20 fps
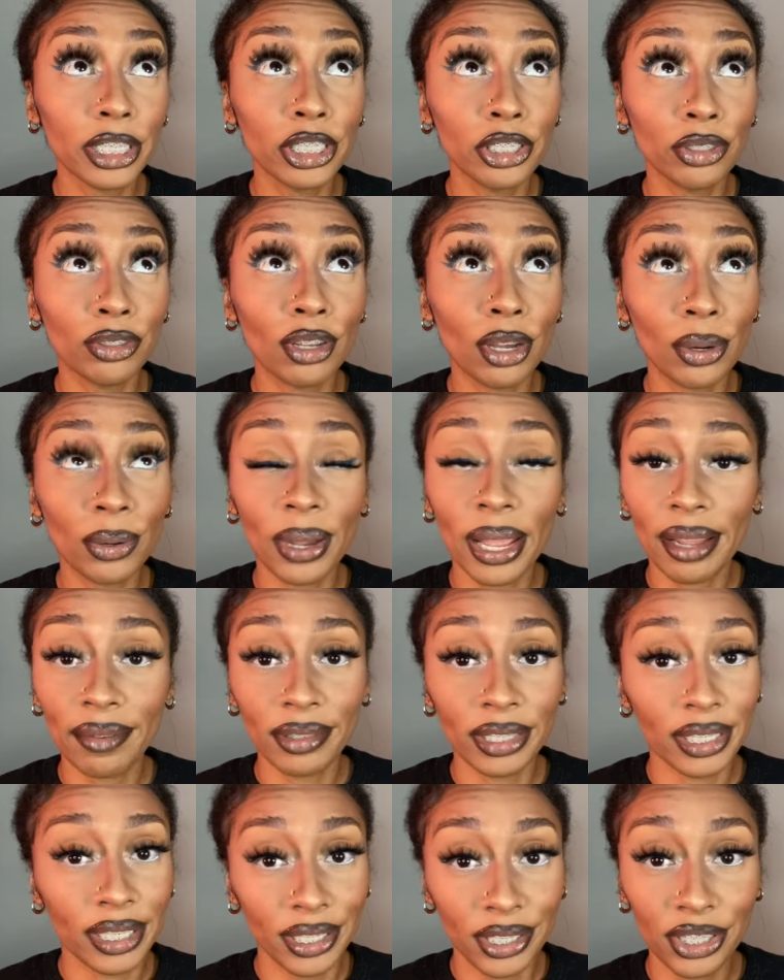don't have a
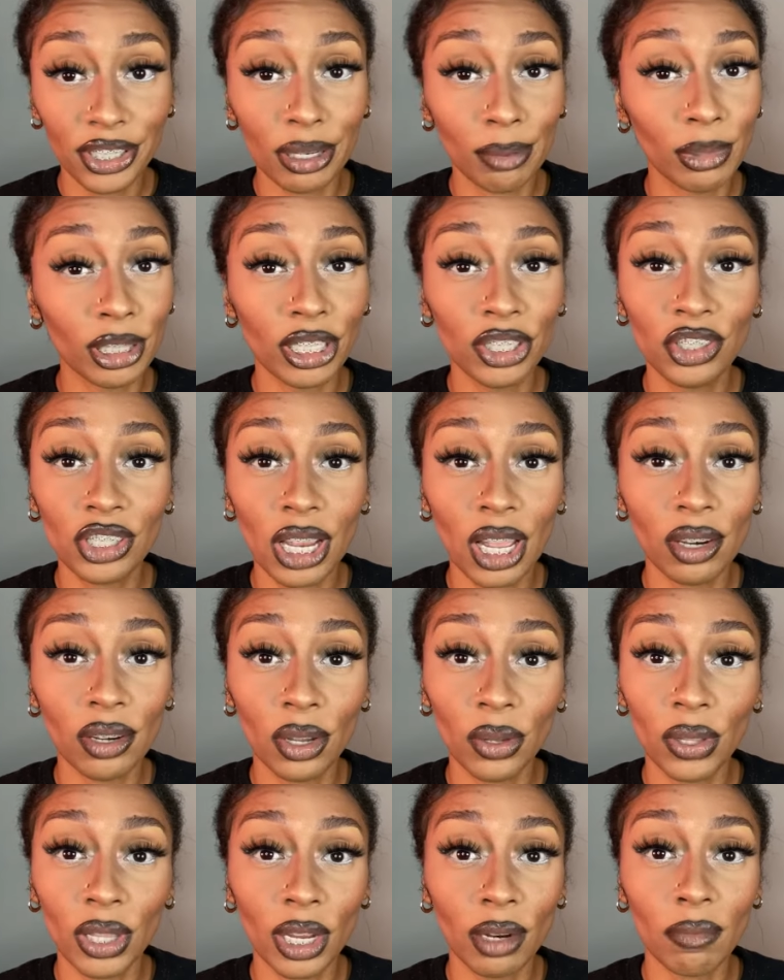niche. I'm gonna let y'all
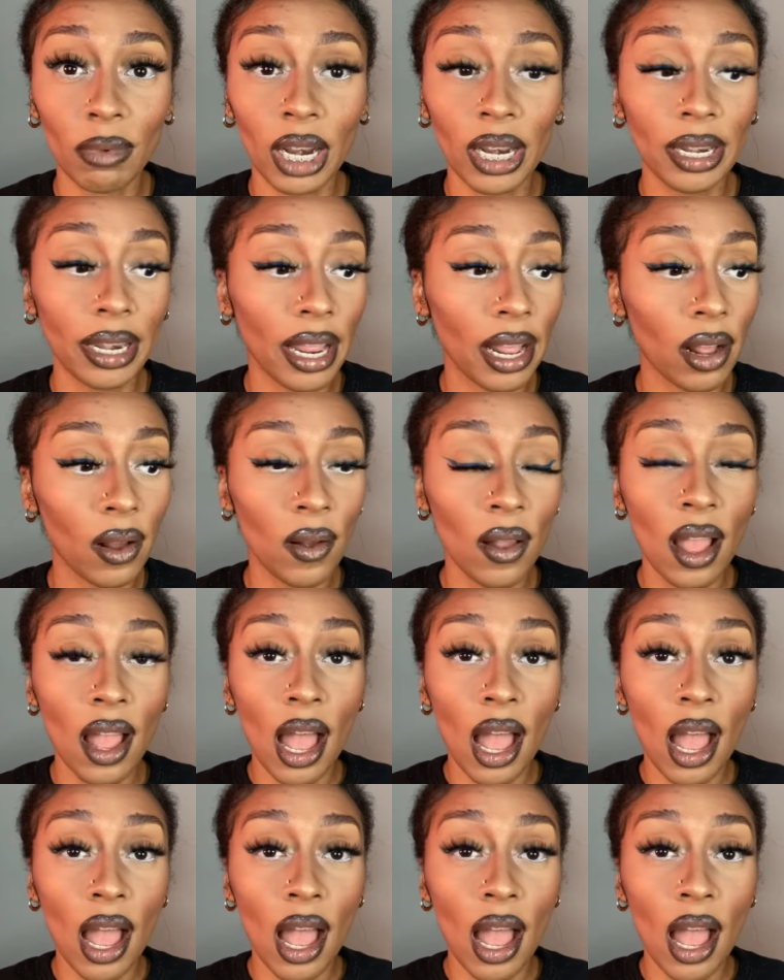know that right now.